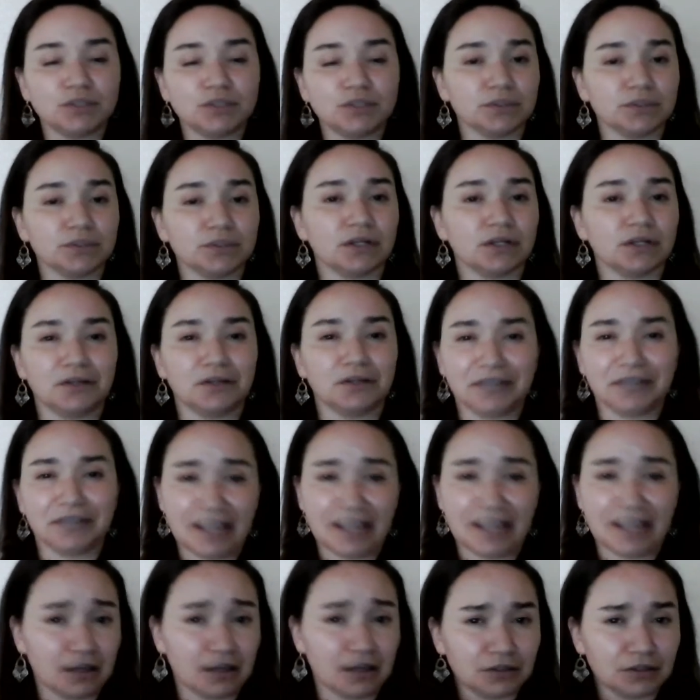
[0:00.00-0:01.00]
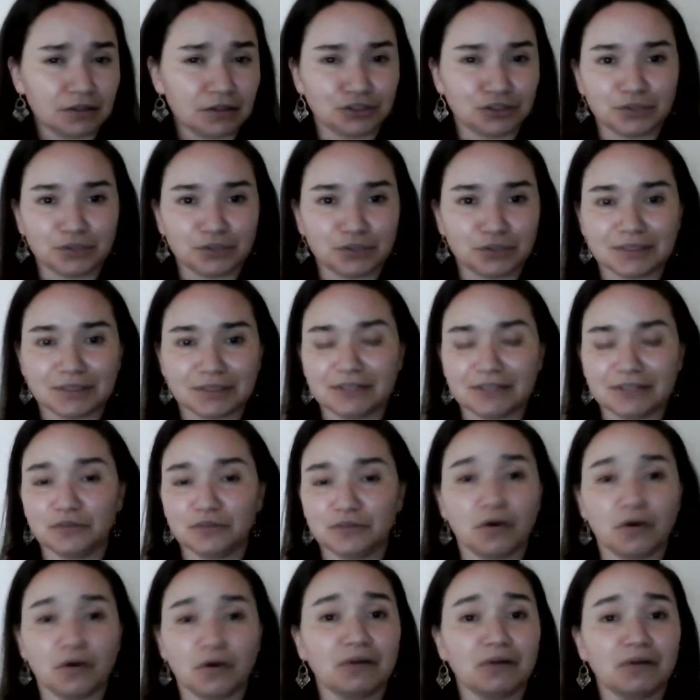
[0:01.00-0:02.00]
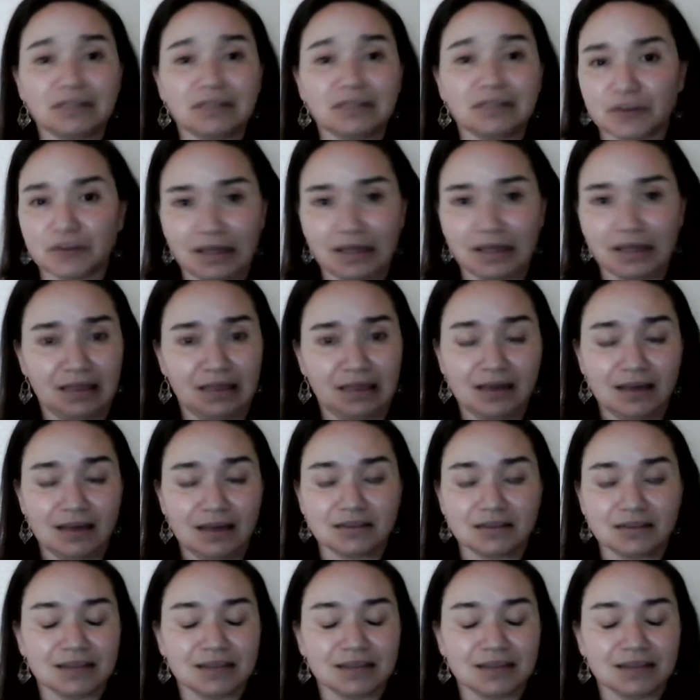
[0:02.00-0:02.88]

She was going to learn English. She was going to do all these great things.